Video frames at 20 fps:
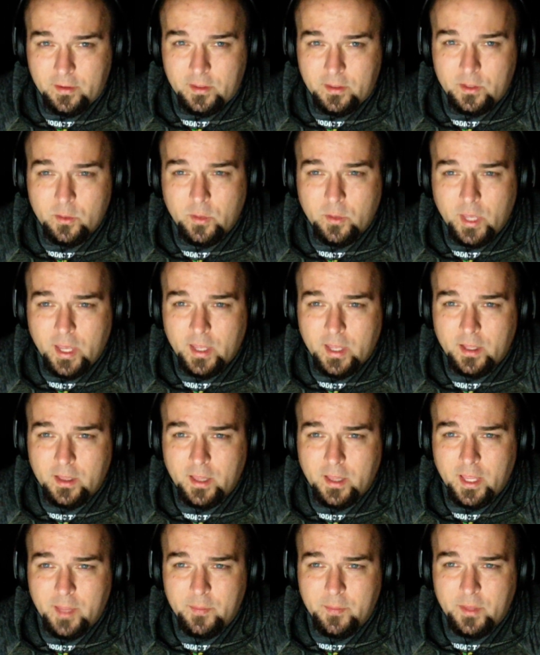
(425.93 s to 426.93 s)
You can't
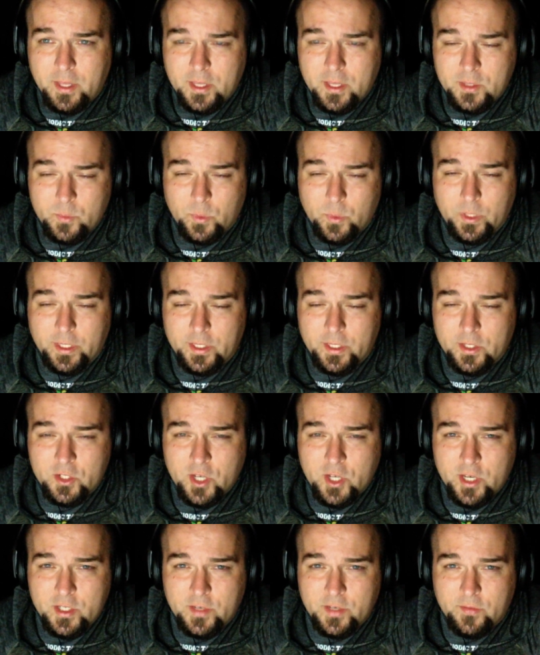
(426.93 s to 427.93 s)
claim that he's willing to
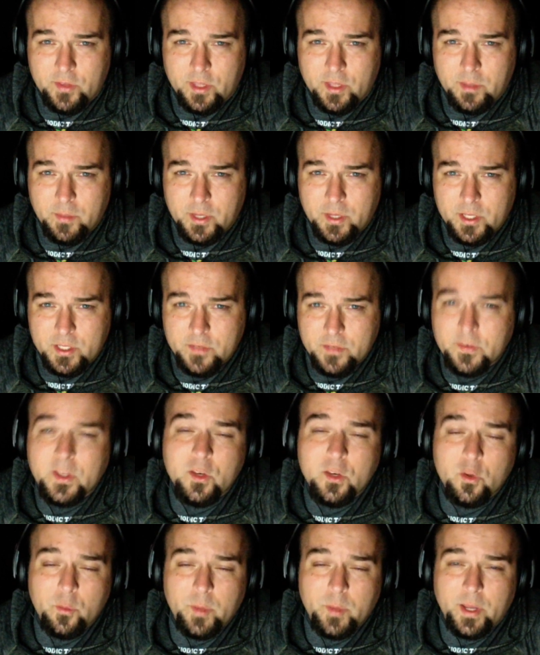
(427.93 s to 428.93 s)
change everything, because if he
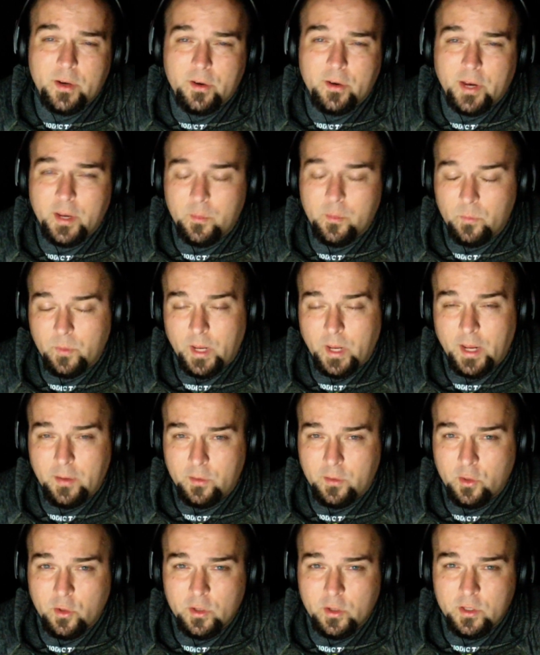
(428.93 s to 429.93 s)
knew better
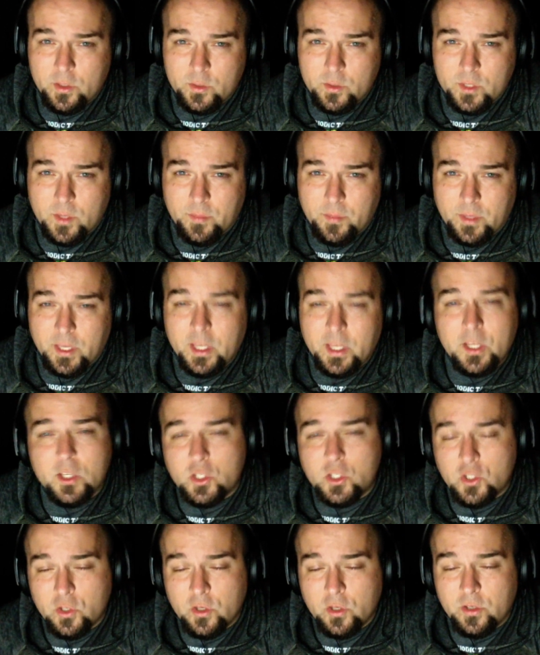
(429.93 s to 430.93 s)
and could do something, he
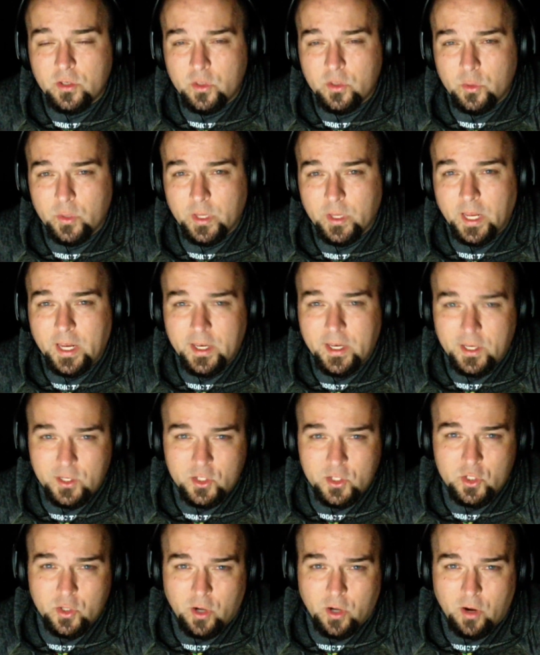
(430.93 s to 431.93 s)
should do it, and he
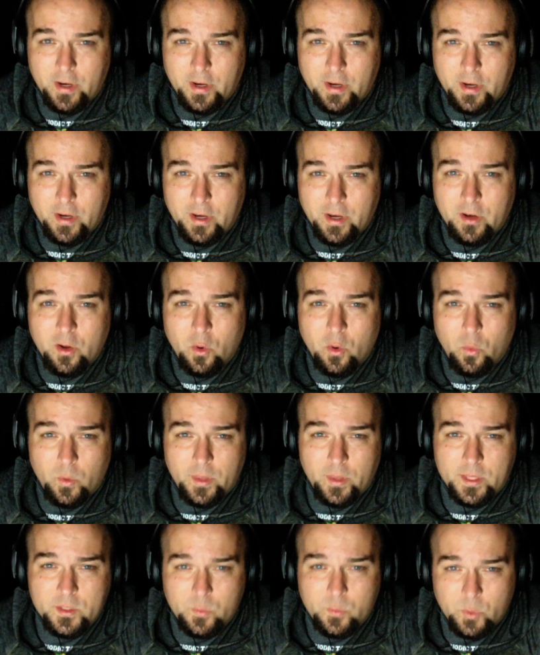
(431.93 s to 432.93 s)
should already know
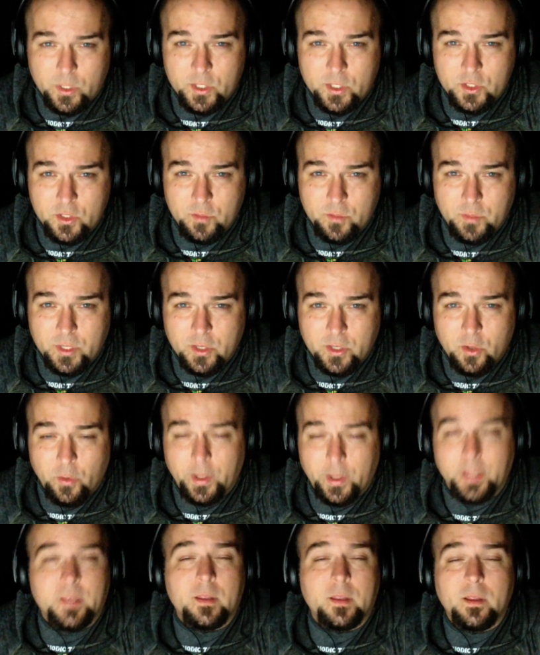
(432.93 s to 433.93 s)
what he should be
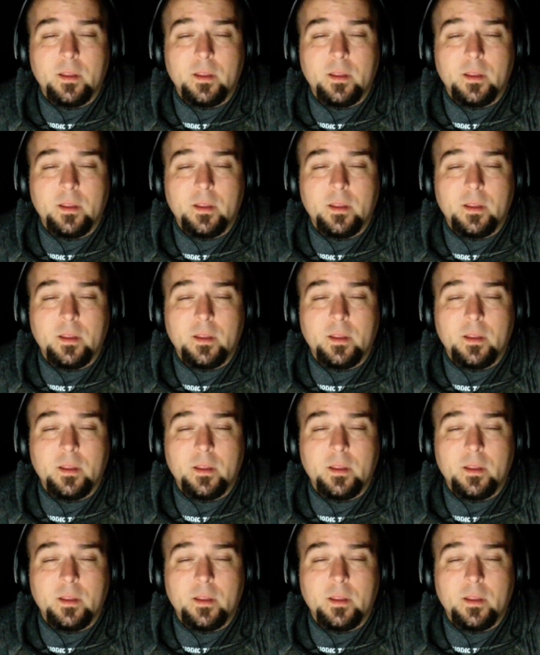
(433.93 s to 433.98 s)
doing.